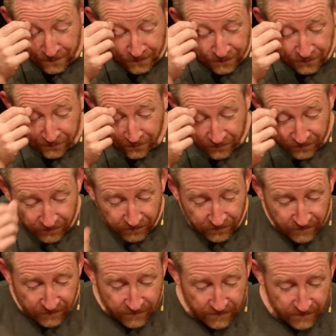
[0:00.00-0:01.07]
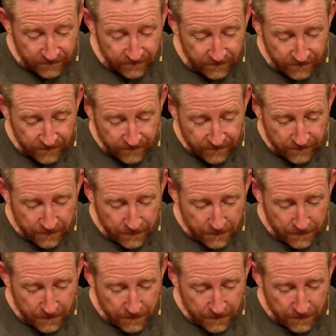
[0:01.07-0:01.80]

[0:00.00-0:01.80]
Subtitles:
No one is speaking in this clip.